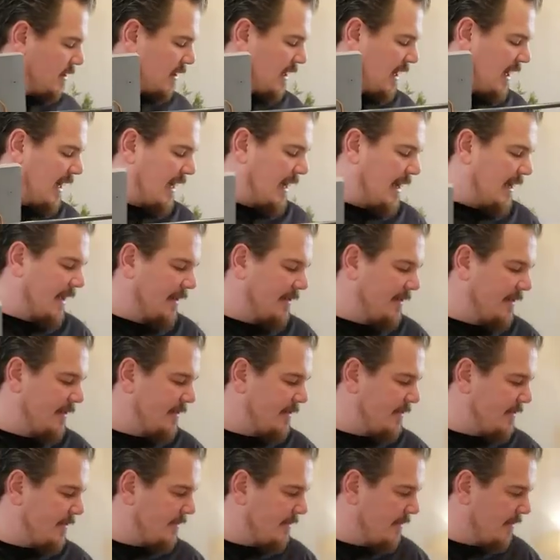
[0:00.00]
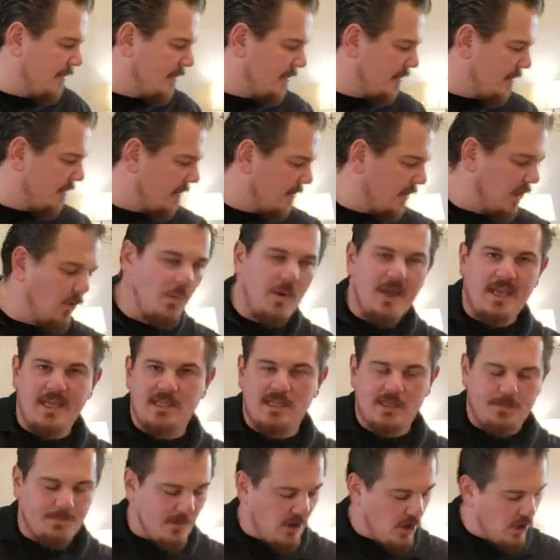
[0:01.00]
The wing
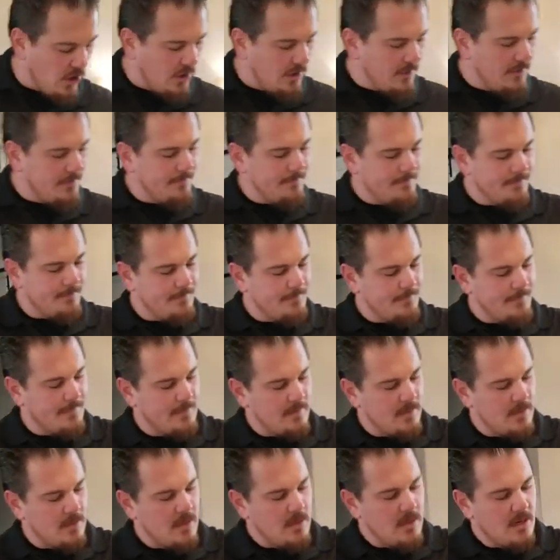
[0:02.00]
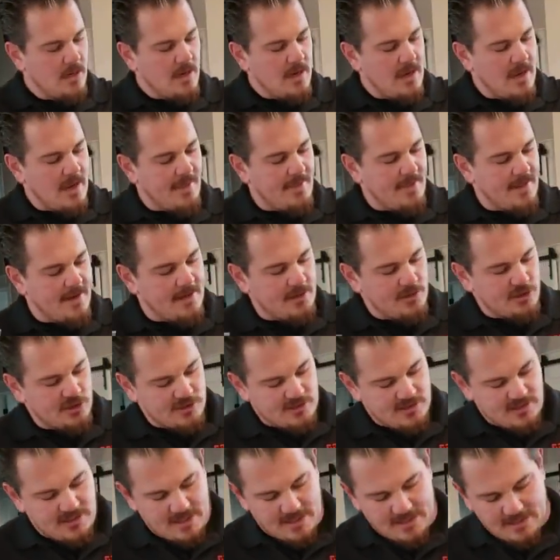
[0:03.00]
spar, and then it
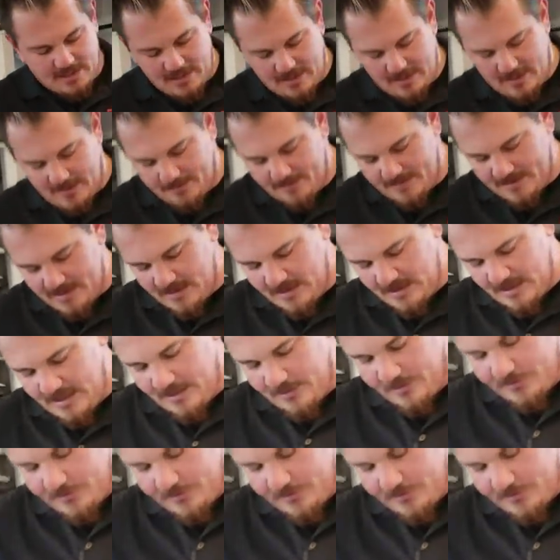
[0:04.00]
just kind of comes into the